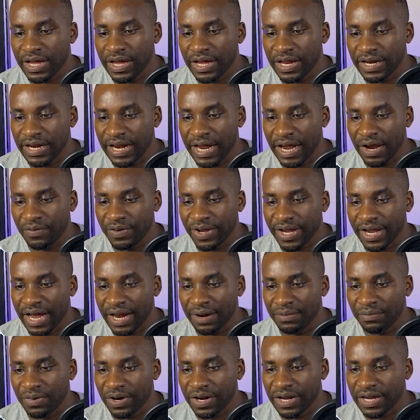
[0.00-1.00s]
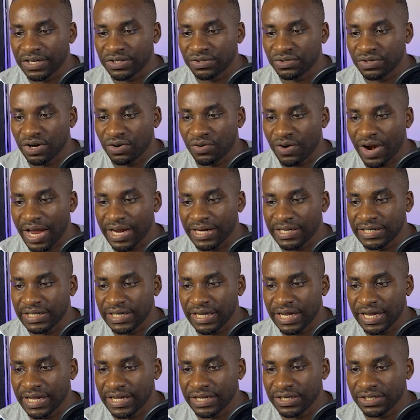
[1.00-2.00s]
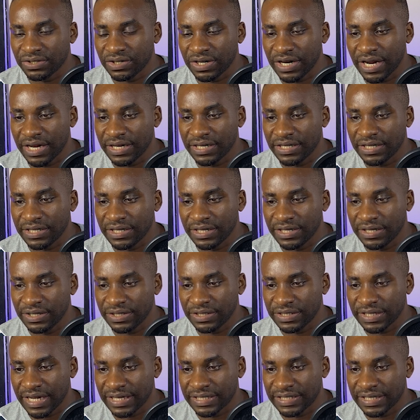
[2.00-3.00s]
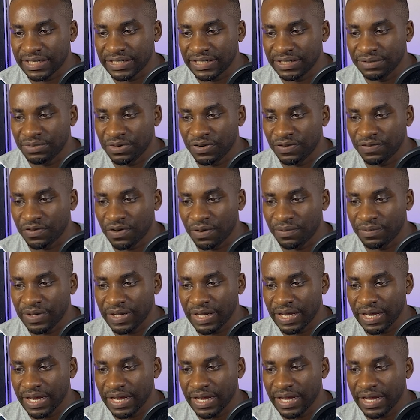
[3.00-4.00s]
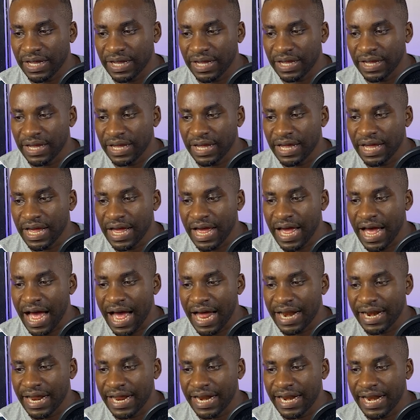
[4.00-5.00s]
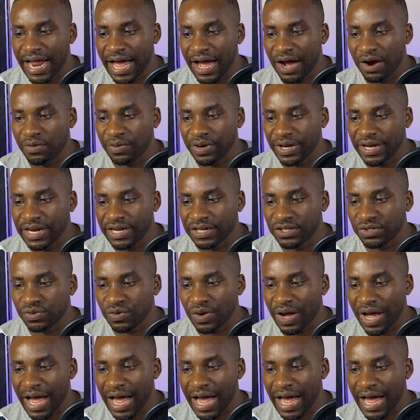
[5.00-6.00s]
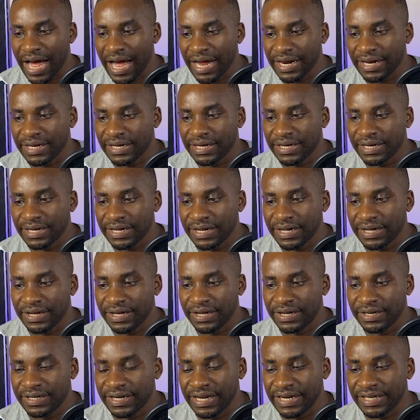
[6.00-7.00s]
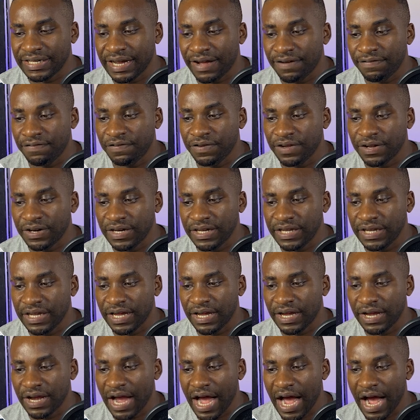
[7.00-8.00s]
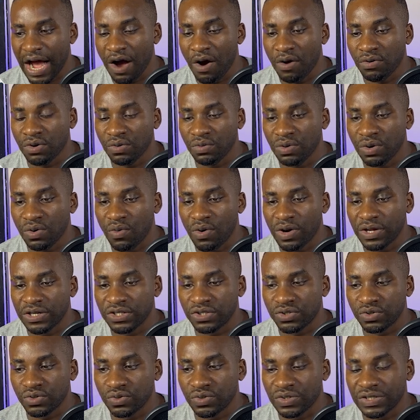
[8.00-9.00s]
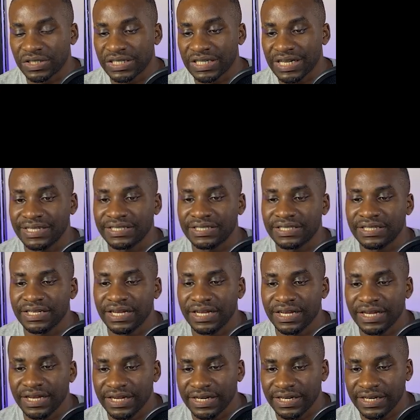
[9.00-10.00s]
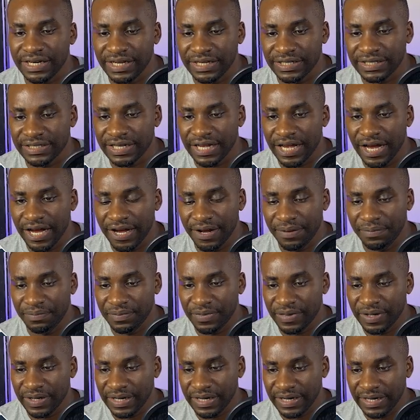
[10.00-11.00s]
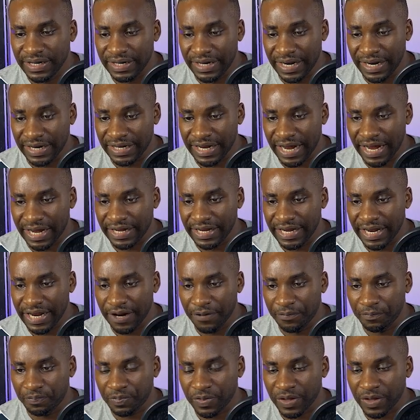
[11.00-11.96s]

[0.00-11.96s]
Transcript: Then we can bring it to the right here so that it's accessible from here. And then now we need to add a data field here. How do we want to slice this data here?